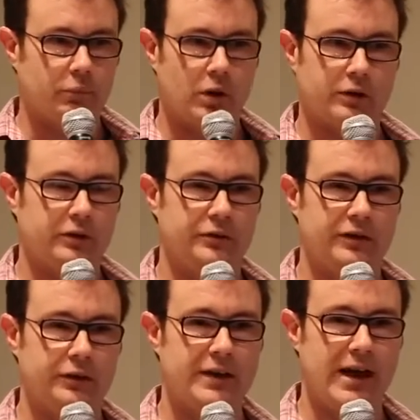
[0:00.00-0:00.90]

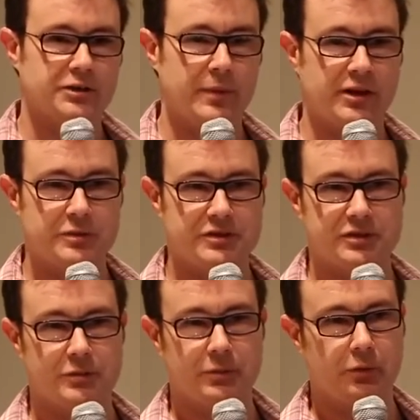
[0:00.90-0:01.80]
productivity task management
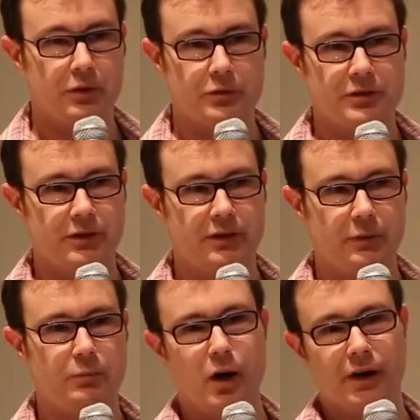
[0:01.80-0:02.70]
system you're using.
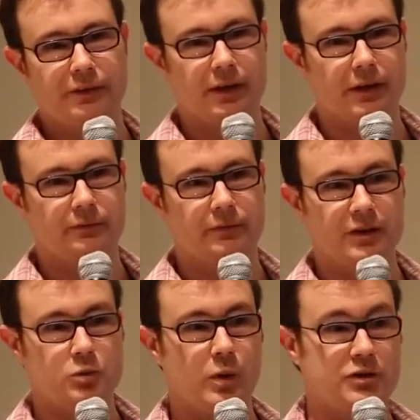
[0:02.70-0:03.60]
They balk at that.
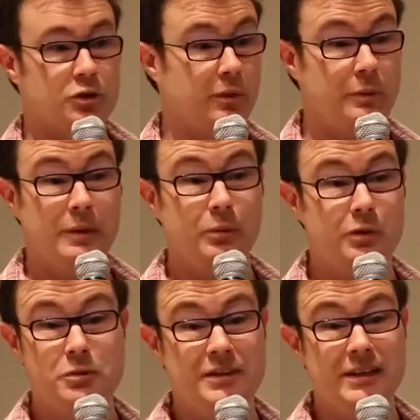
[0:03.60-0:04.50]
That's why so many
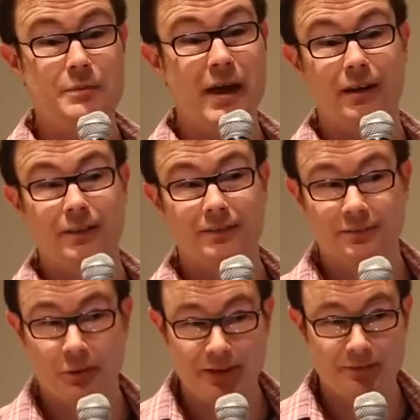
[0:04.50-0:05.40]
people use email,
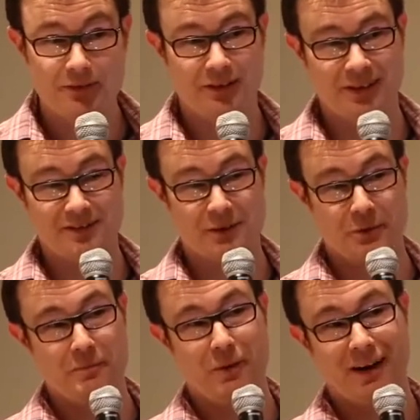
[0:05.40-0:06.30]
right, as
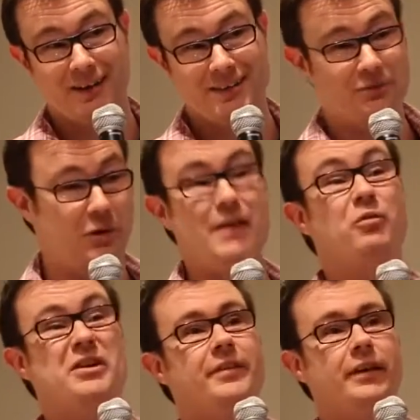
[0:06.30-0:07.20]
their inbox for
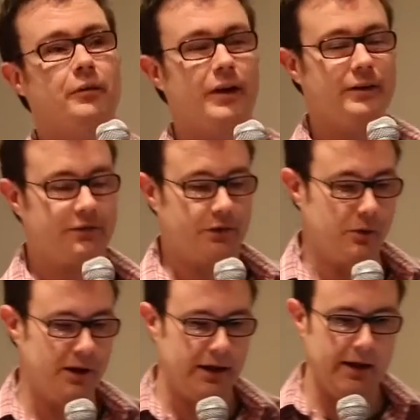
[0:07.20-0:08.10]
everything, right?
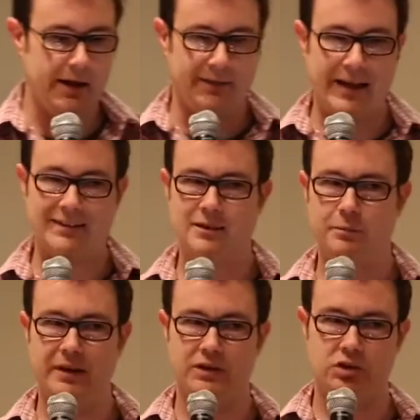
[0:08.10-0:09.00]
So that's
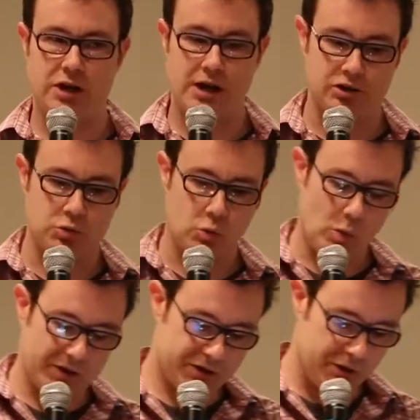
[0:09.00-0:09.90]
the biggest challenge.
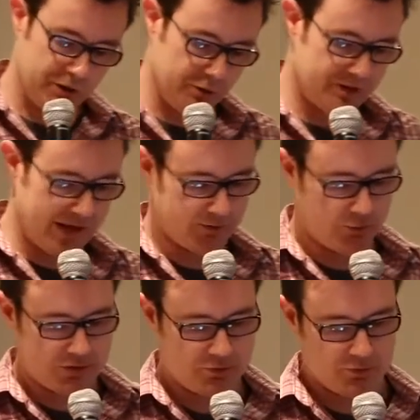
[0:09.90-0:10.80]
Once you use
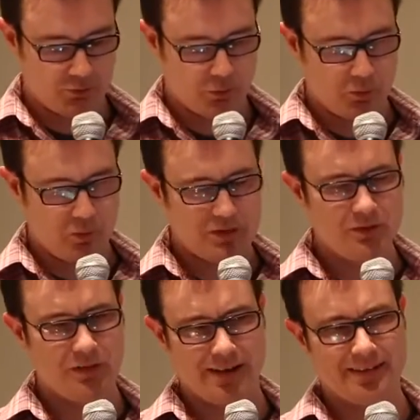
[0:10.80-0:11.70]
that, once
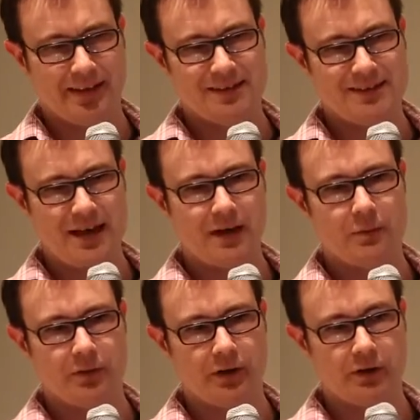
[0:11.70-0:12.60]
you've got that set
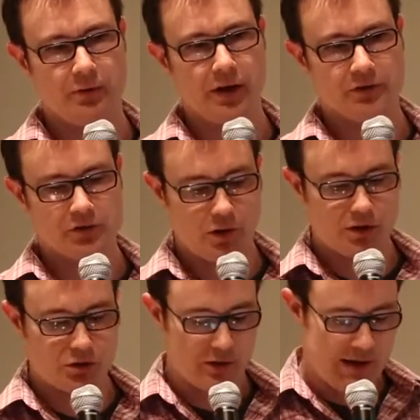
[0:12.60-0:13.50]
up there, you've got the
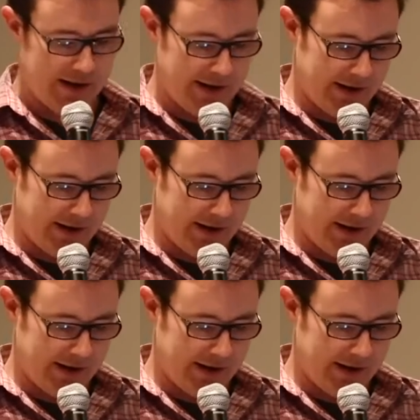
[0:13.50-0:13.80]
structure,